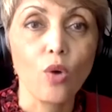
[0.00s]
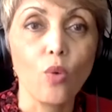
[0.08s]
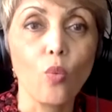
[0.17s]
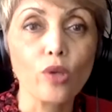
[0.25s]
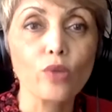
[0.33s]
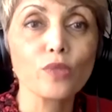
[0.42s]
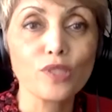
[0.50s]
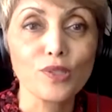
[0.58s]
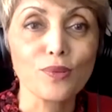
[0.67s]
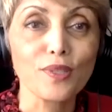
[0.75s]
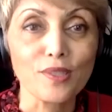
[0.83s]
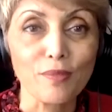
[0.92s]
What are we
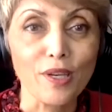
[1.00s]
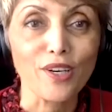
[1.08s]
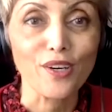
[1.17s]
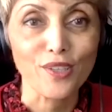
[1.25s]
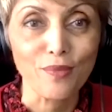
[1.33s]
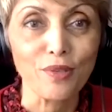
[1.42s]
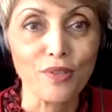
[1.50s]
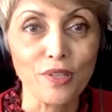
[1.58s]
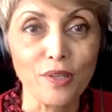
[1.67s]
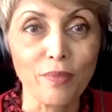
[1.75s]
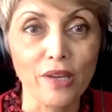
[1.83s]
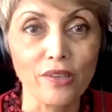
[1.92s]
doing to make our
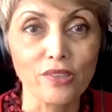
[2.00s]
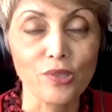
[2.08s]
community better?